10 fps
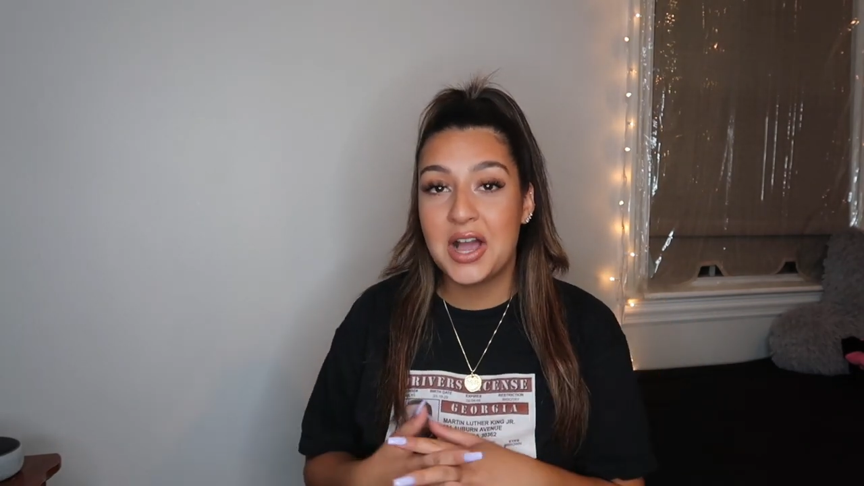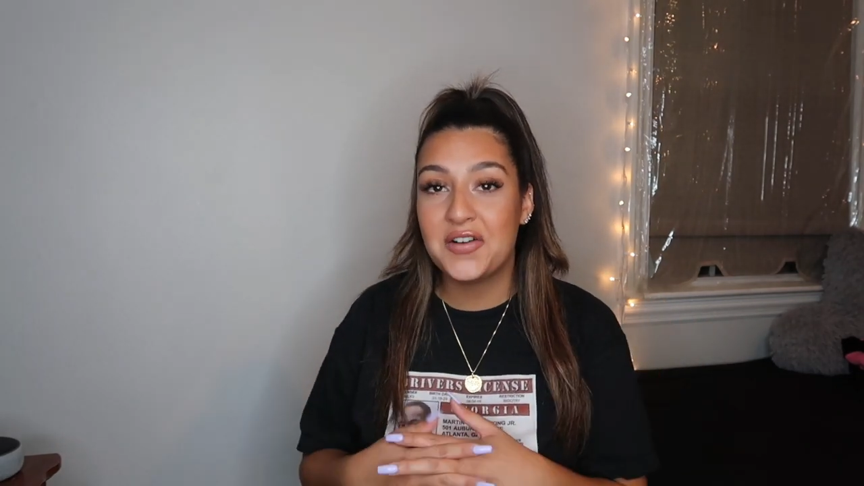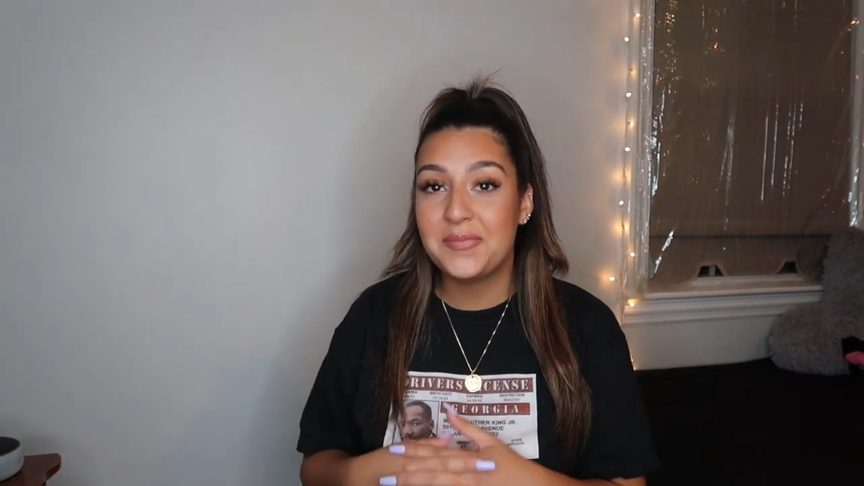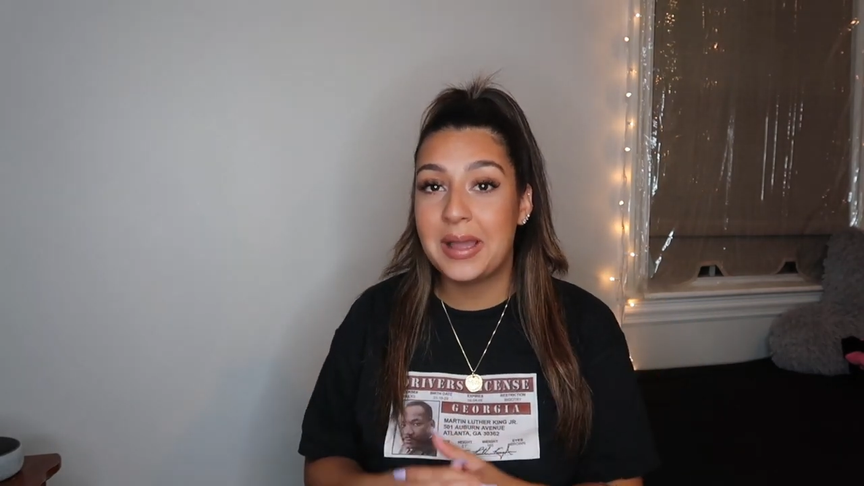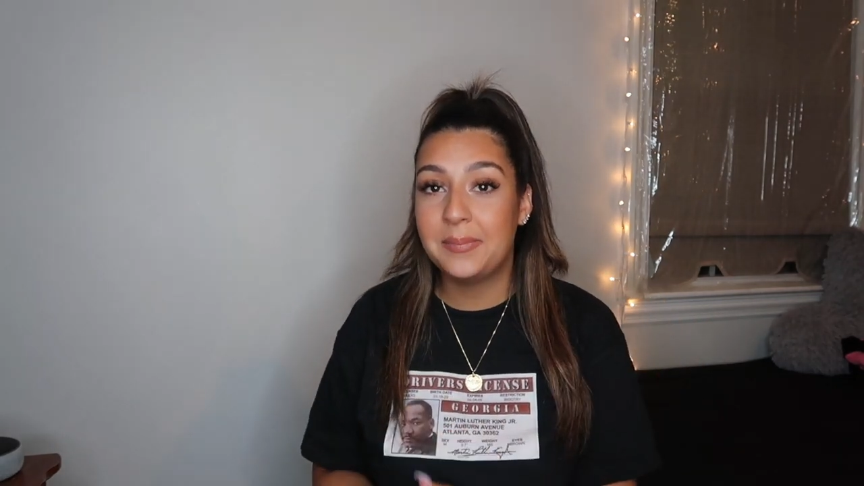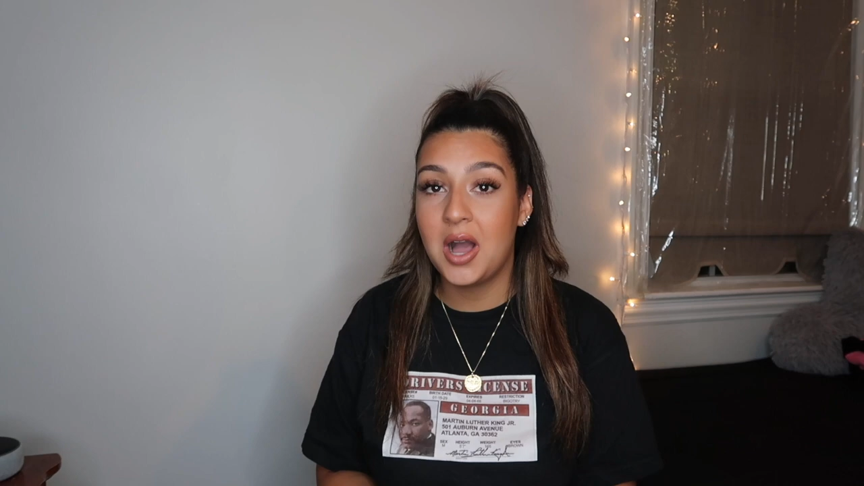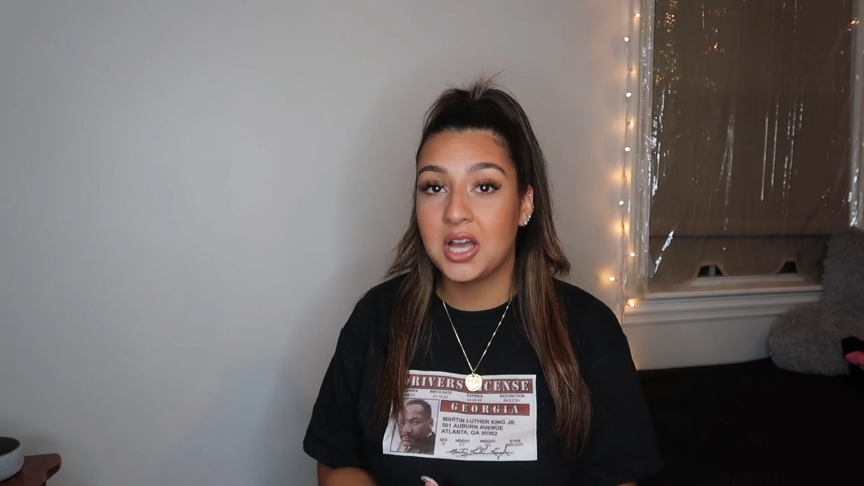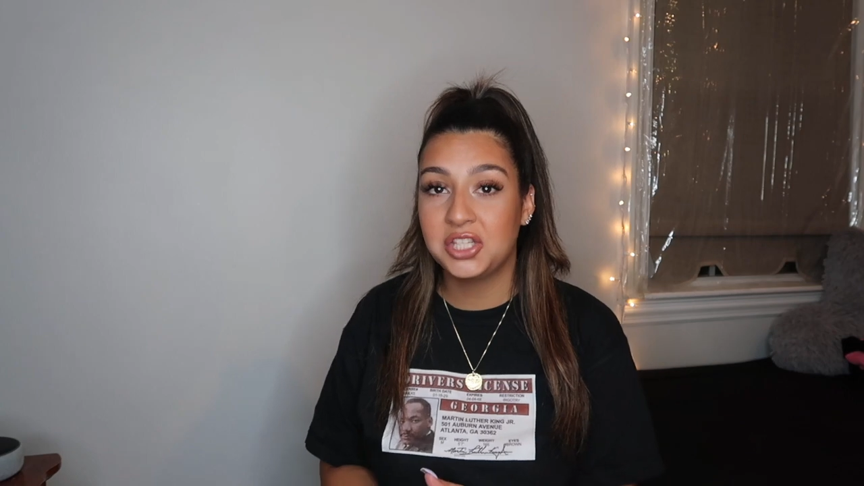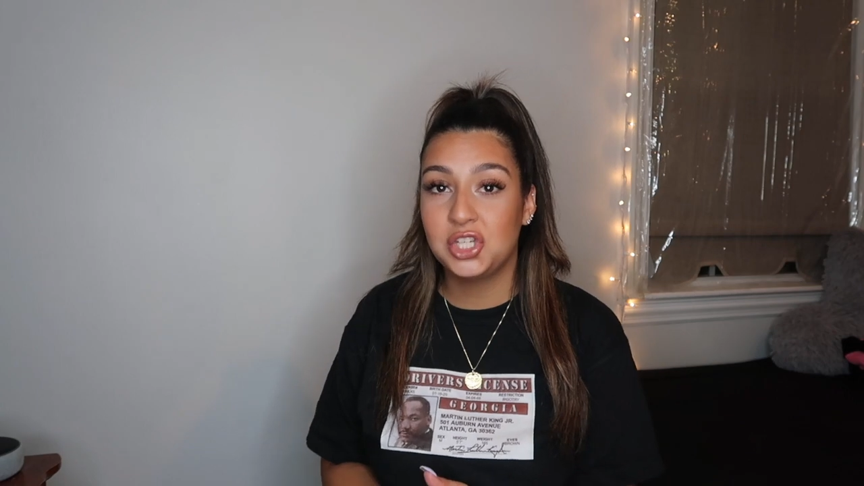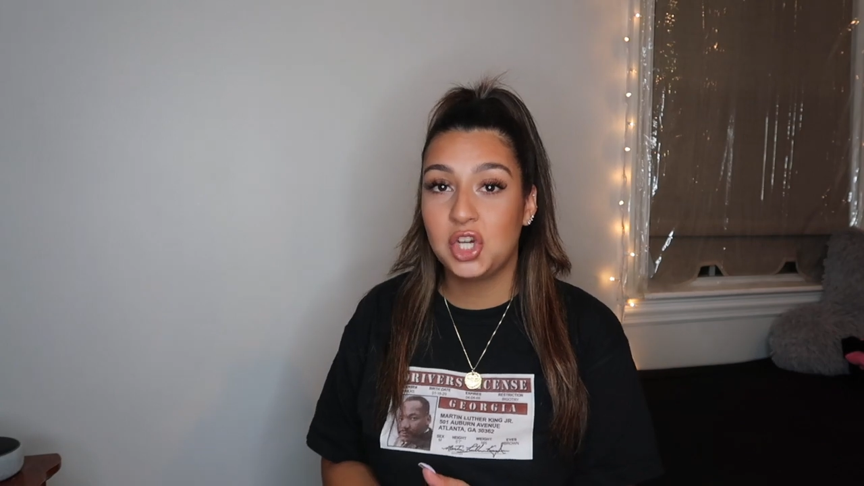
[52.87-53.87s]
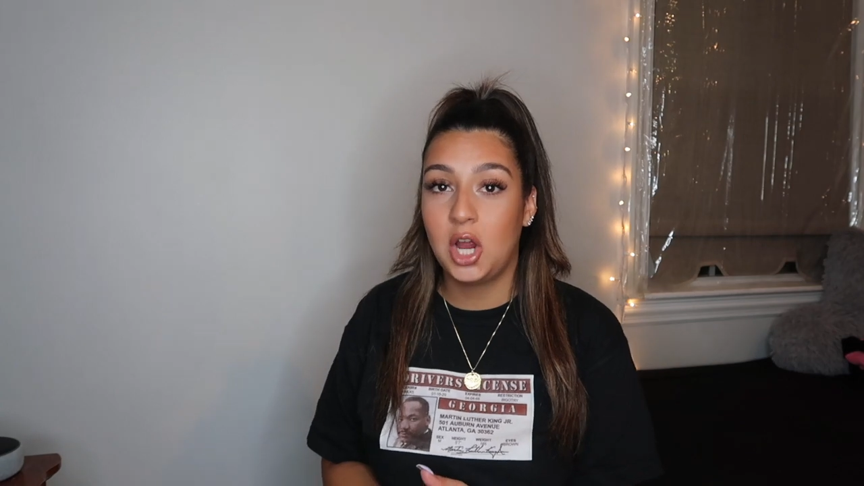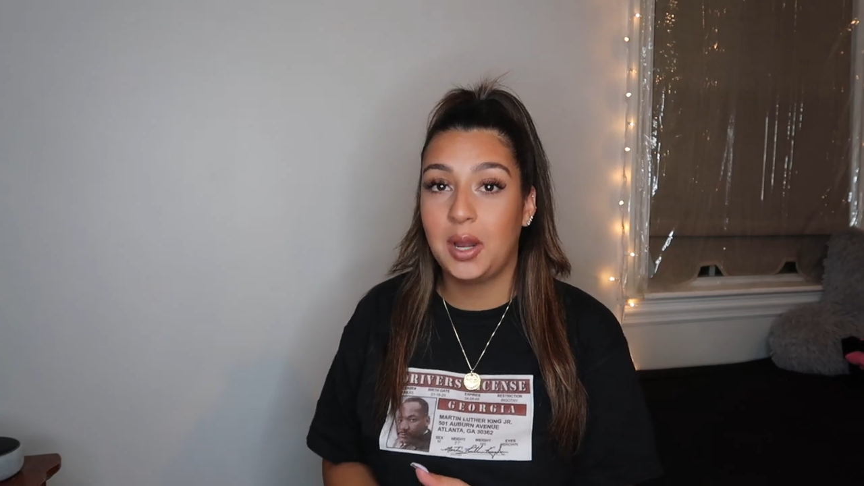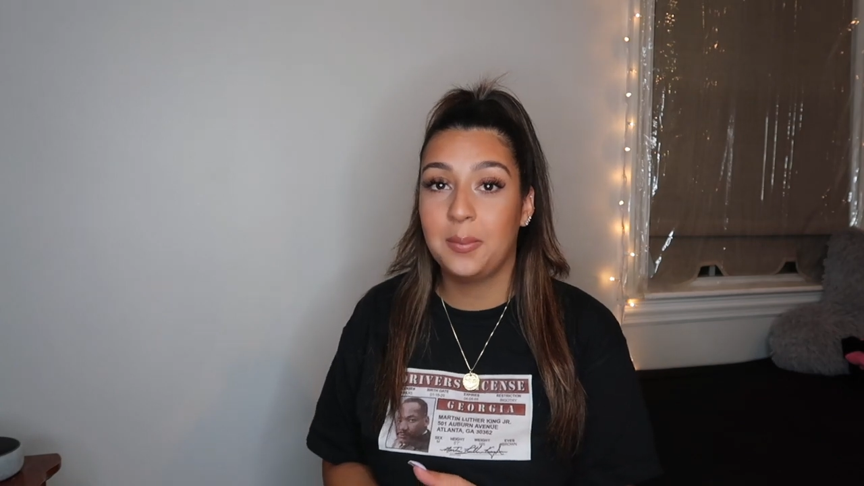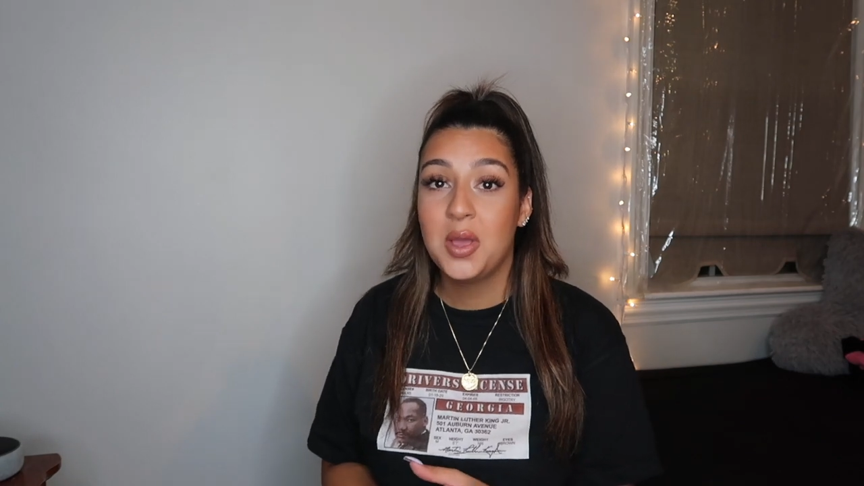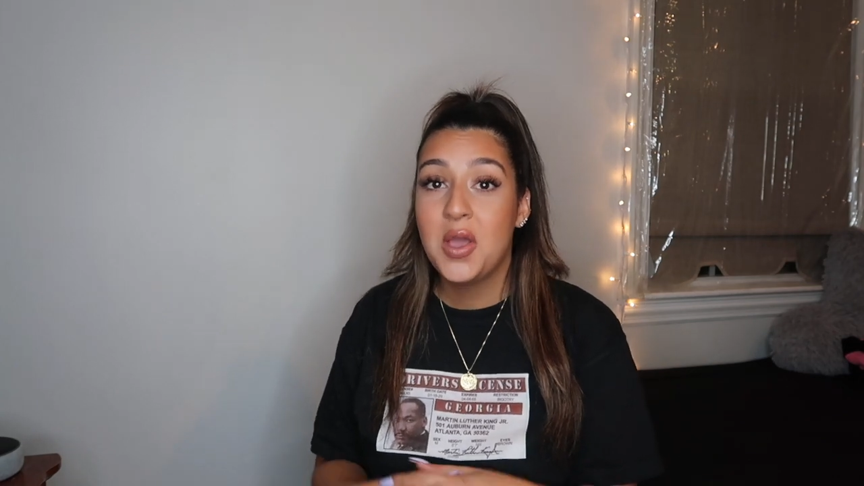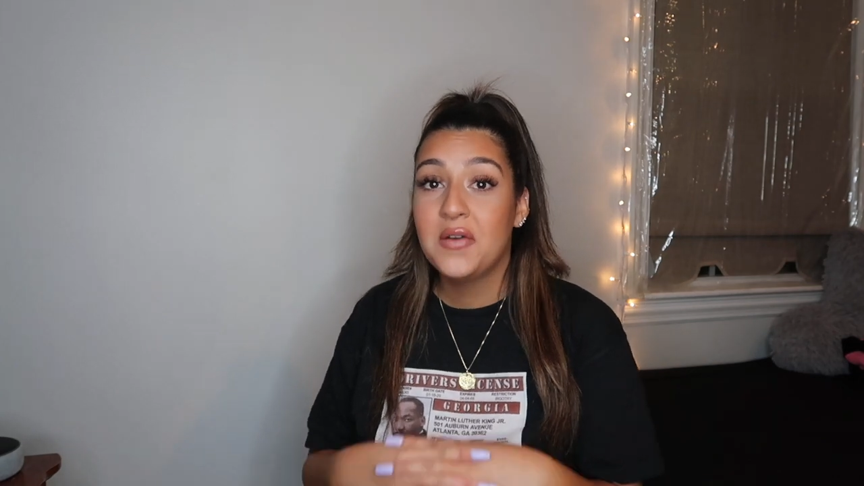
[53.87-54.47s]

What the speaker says: of my Boxycharm